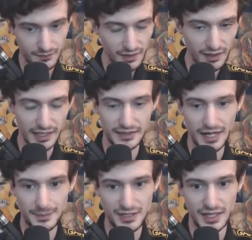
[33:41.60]
And the
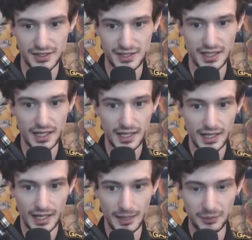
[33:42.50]
op says,
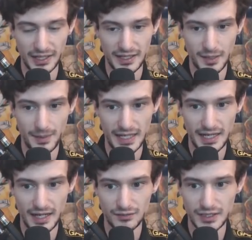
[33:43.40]
I played the
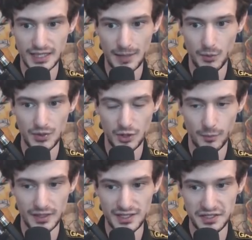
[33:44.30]
beta every time it was
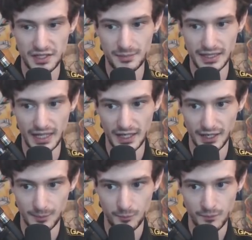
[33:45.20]
open since the
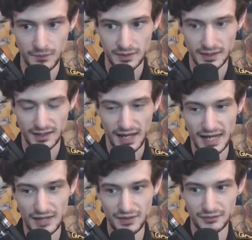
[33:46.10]
beginning. I
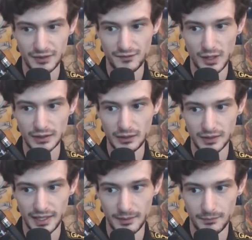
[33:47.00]
have every Fallout
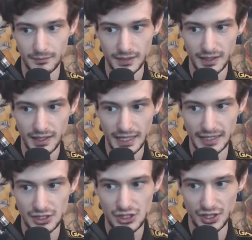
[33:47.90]
game,
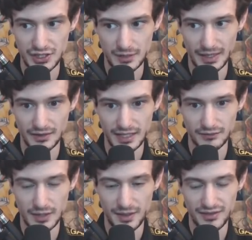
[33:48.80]
and just about
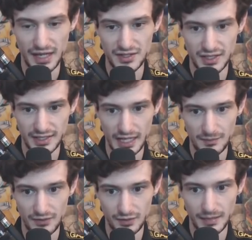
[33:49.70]
every Bethesda game
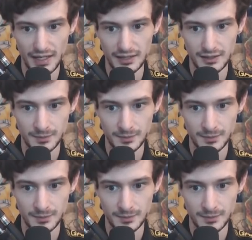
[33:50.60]
ever made.